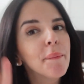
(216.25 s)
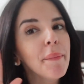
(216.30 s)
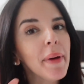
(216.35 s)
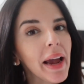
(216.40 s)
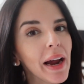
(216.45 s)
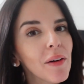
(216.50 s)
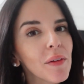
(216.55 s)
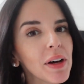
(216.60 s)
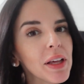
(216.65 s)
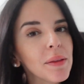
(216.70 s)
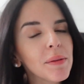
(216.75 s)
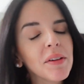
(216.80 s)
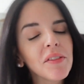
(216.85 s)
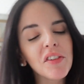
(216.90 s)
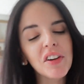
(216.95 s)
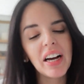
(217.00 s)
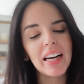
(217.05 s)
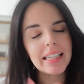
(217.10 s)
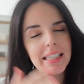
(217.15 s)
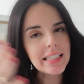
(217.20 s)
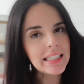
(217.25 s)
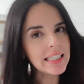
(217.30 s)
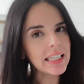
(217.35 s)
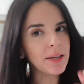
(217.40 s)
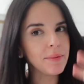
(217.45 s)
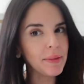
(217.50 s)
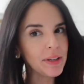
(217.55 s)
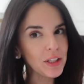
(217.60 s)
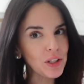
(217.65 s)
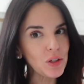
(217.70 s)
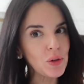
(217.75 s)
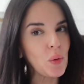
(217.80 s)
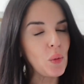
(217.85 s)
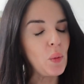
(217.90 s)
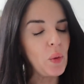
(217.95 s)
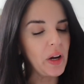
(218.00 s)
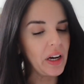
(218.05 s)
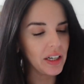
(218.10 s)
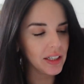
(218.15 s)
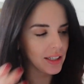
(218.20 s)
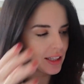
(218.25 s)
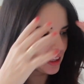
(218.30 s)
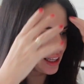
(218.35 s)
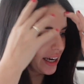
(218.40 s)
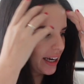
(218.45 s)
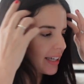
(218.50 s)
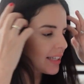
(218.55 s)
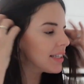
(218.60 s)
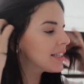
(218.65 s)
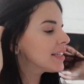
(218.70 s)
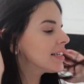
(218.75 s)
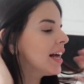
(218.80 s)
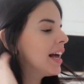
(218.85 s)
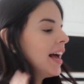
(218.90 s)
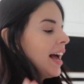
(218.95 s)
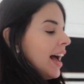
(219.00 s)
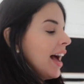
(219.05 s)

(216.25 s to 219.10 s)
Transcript: bear with me if you guys see me do weird things.